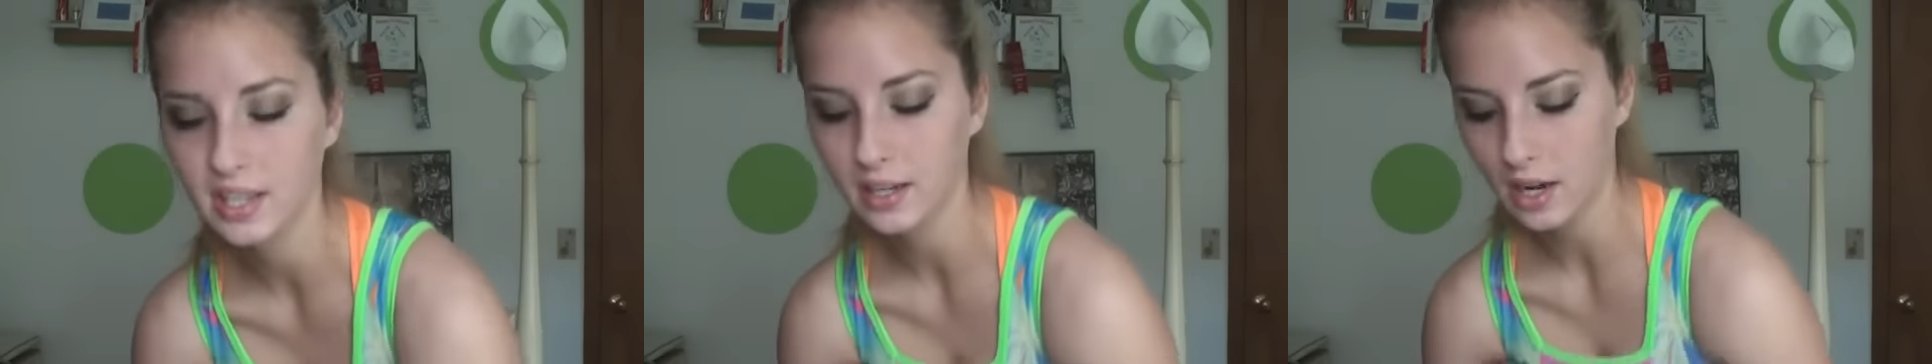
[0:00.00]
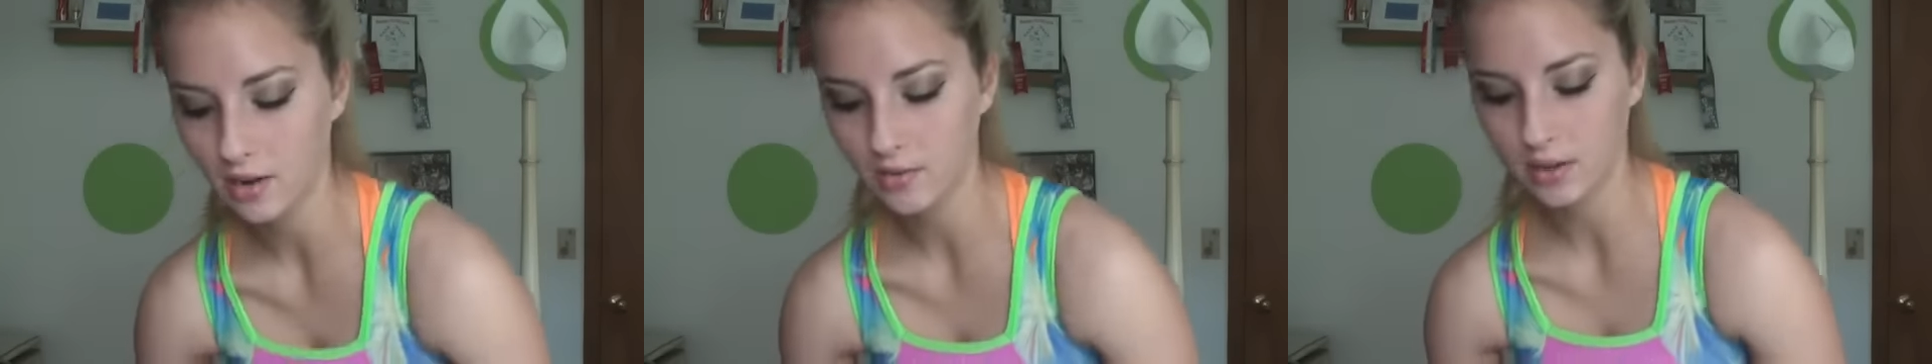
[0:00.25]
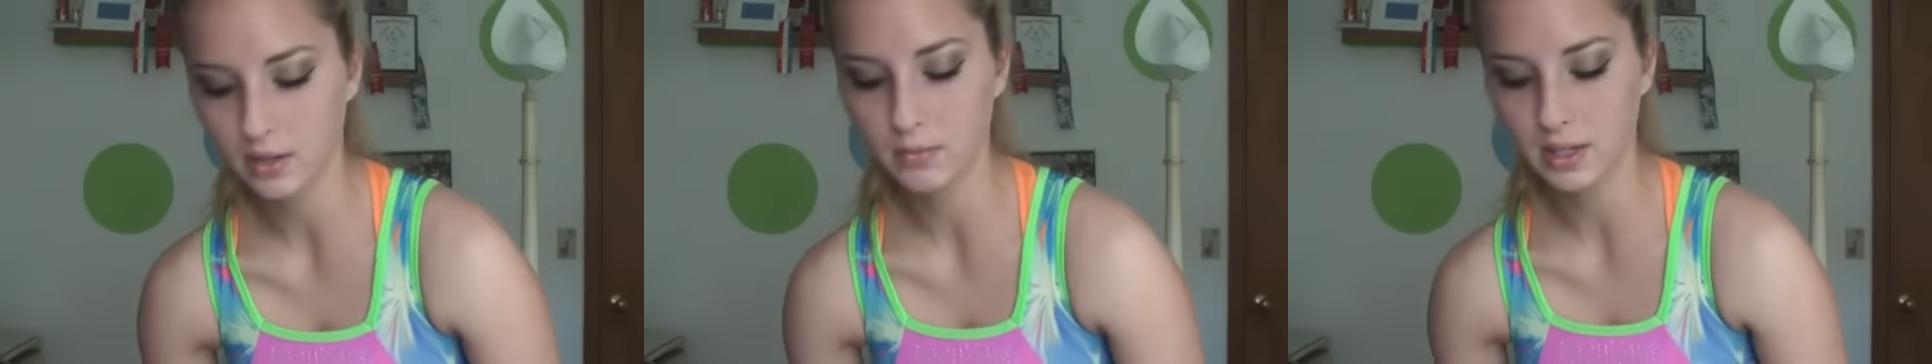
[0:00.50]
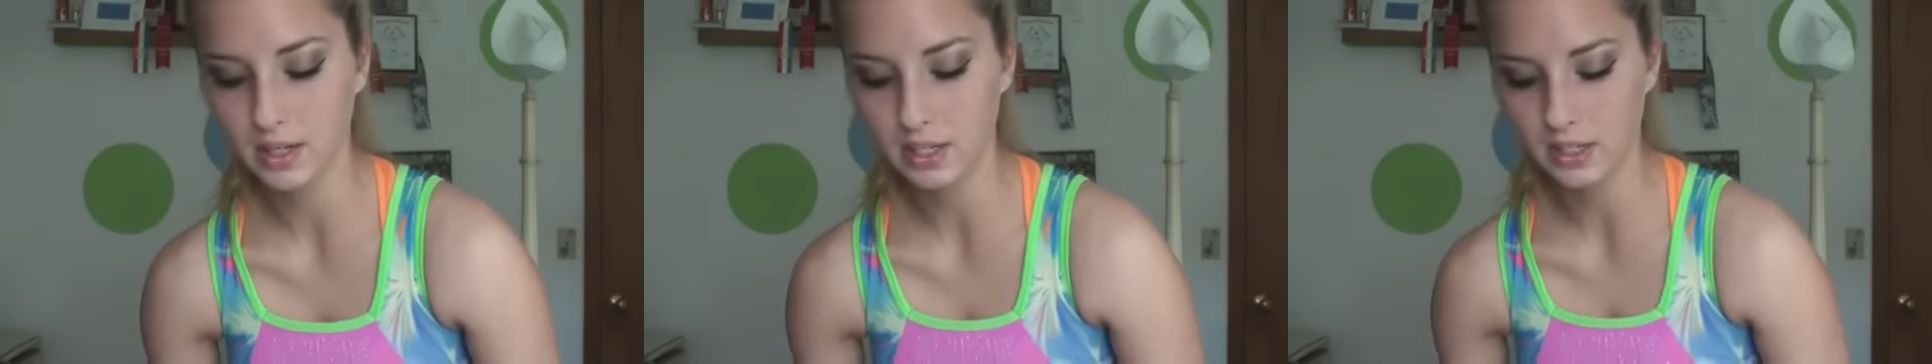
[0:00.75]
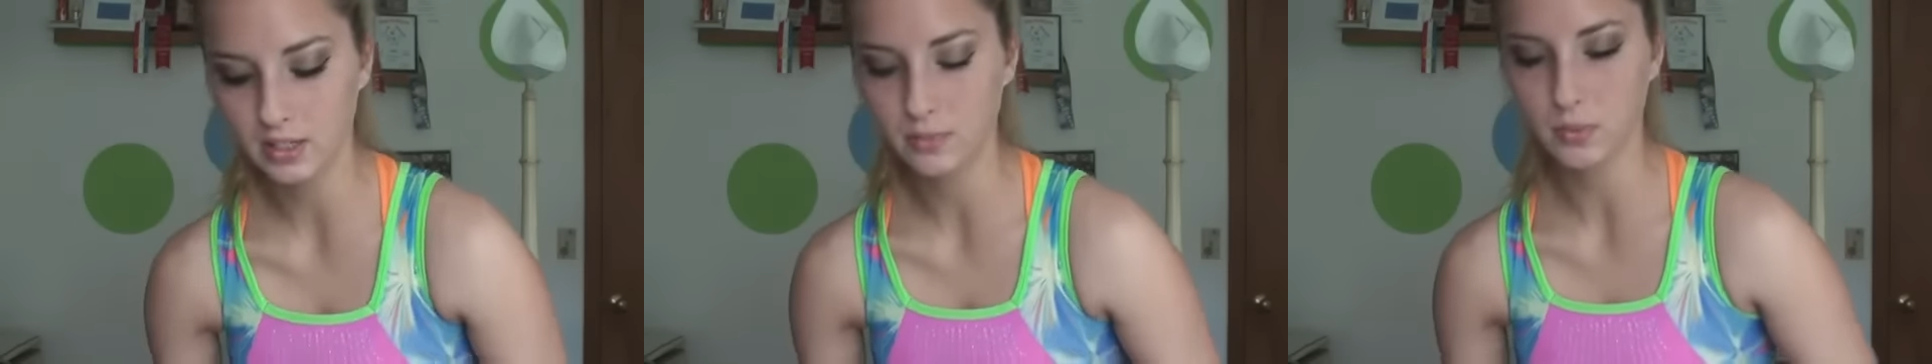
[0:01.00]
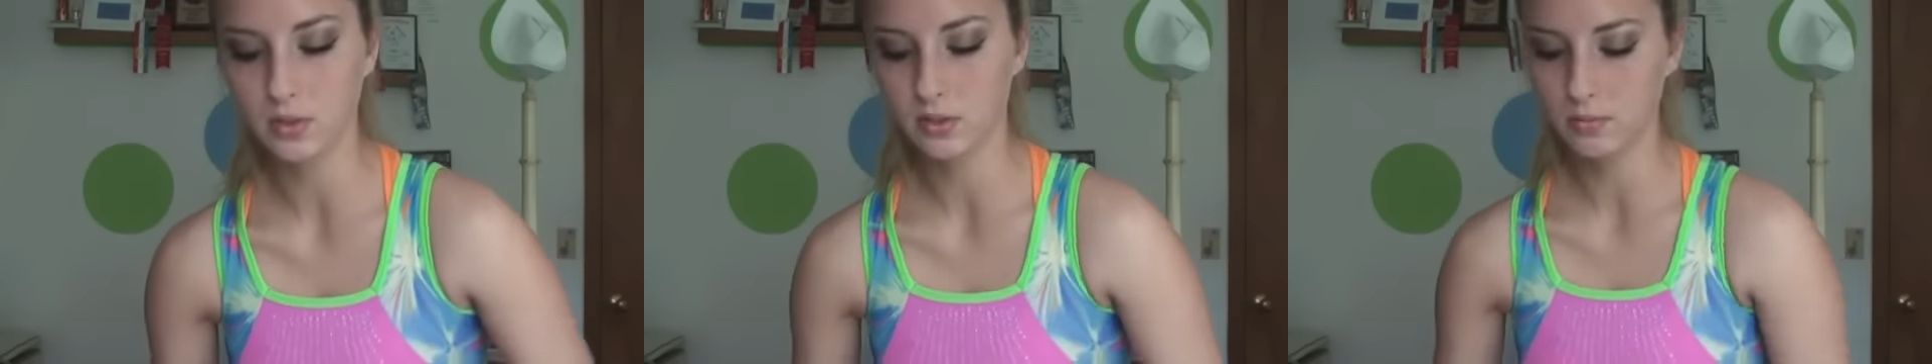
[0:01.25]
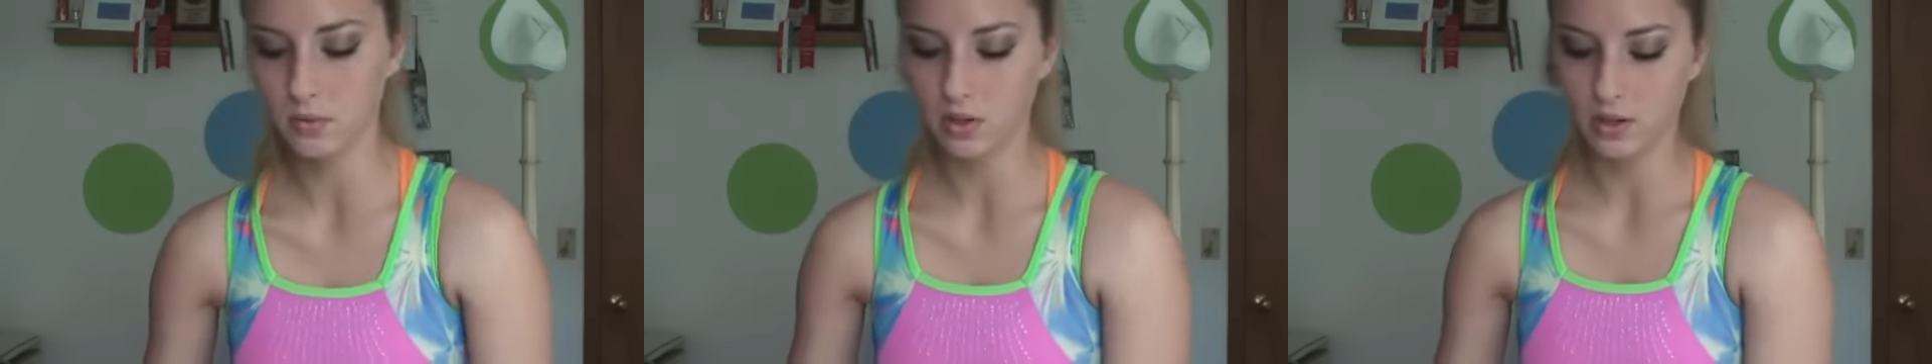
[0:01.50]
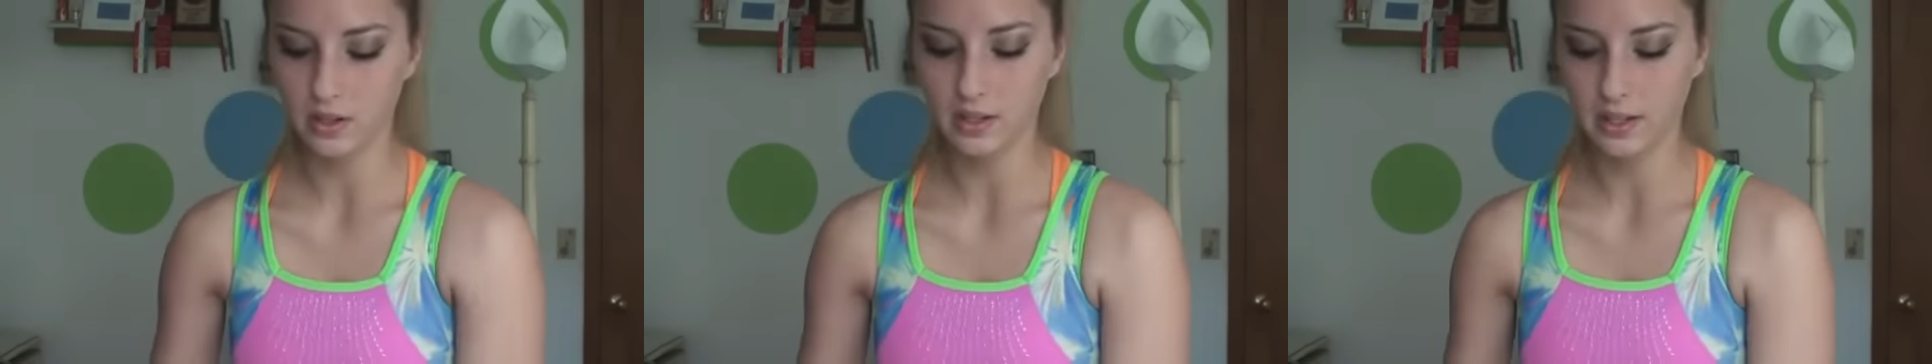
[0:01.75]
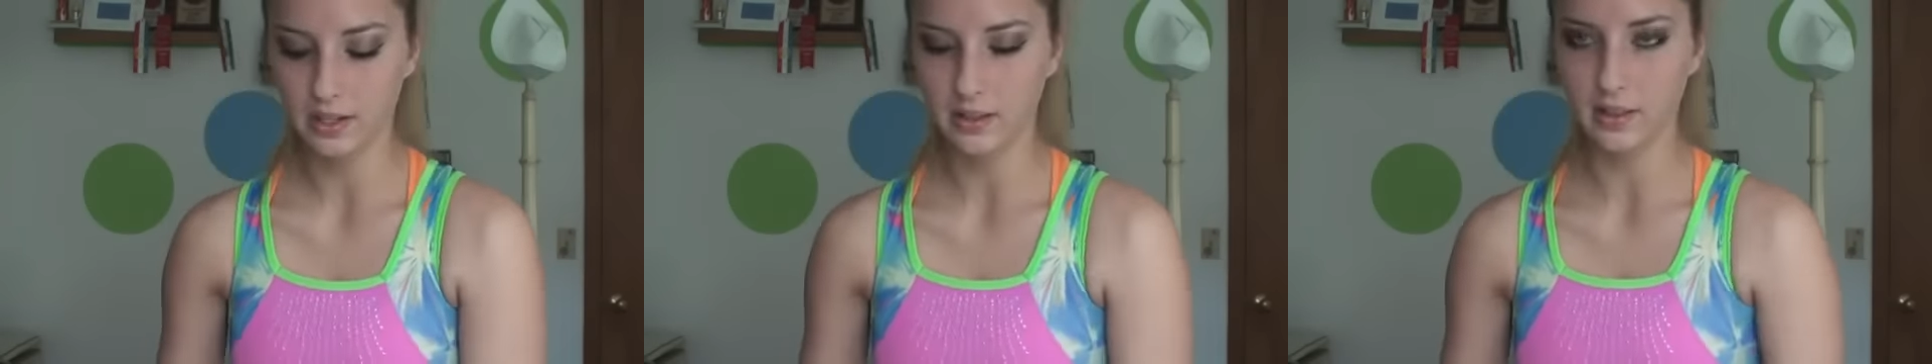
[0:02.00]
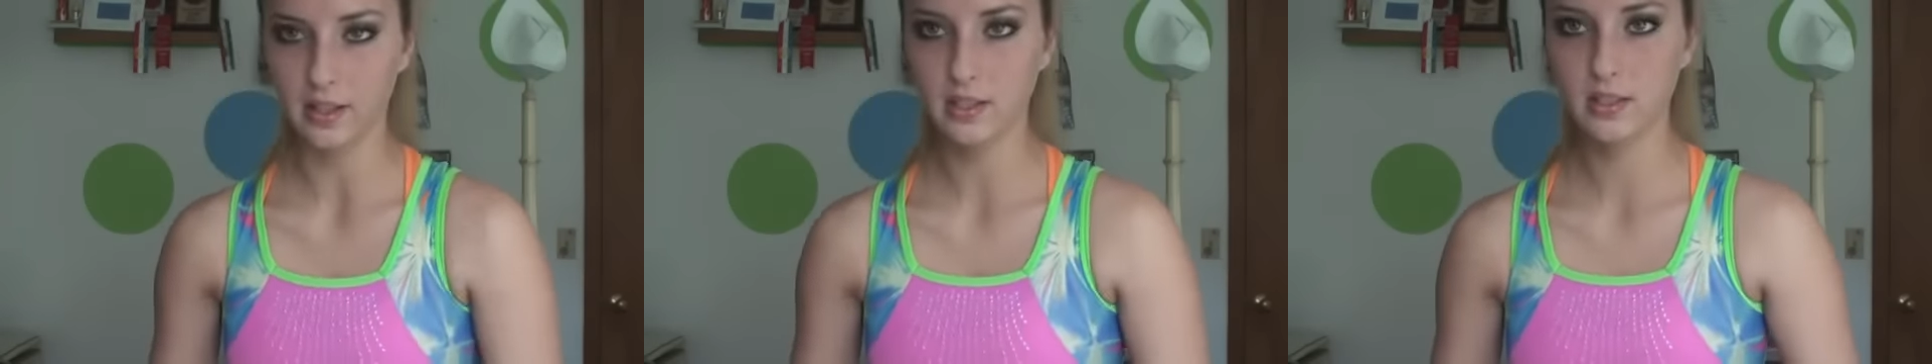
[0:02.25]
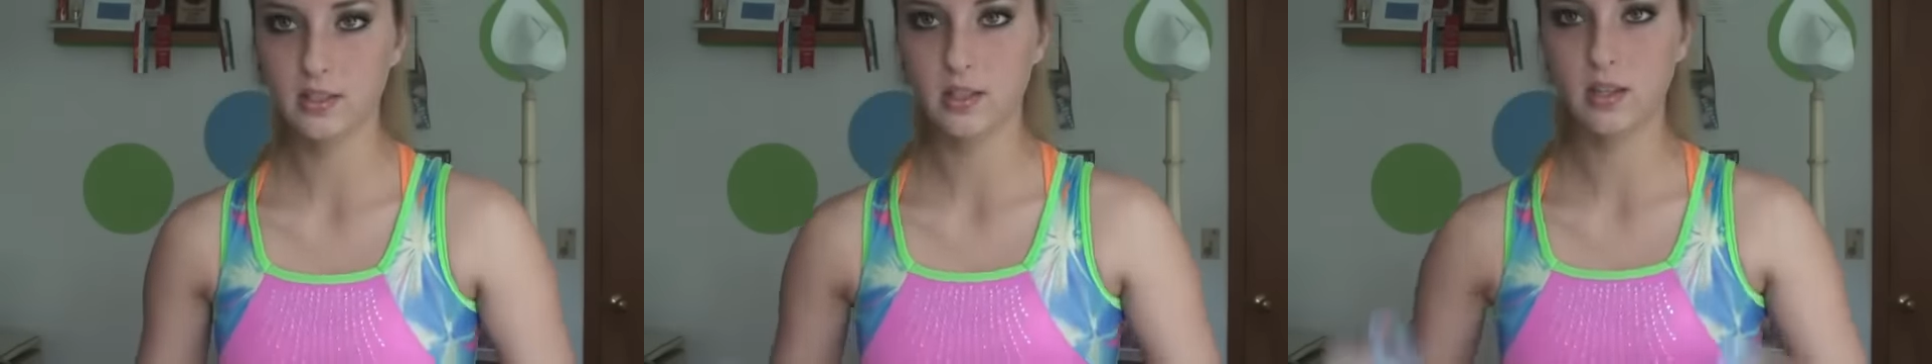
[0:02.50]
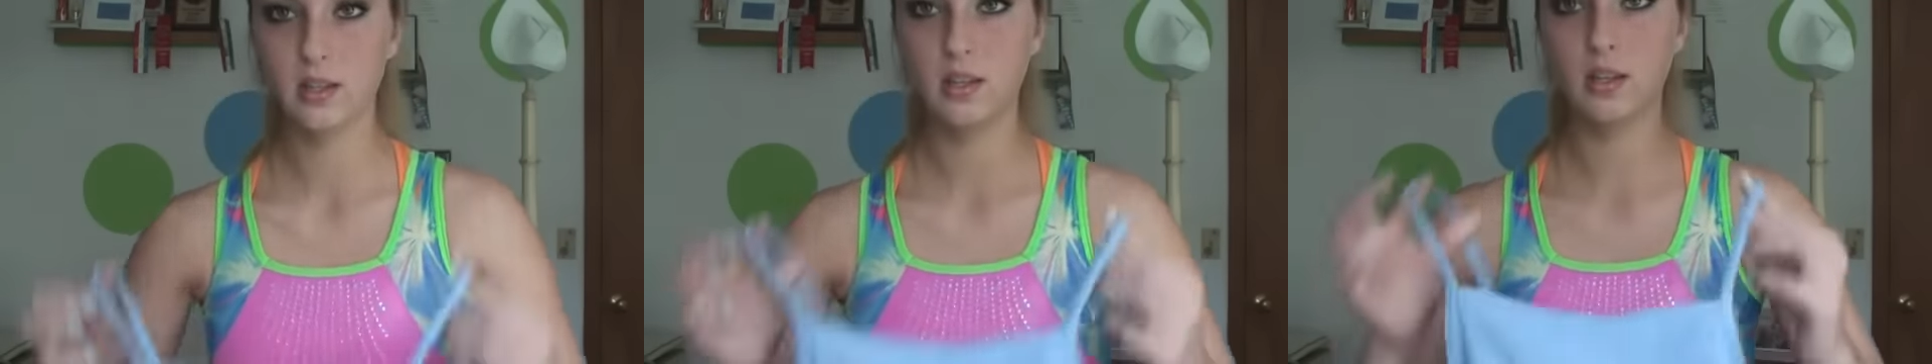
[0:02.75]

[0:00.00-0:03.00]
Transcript: then I would recommend getting a sports bra like this.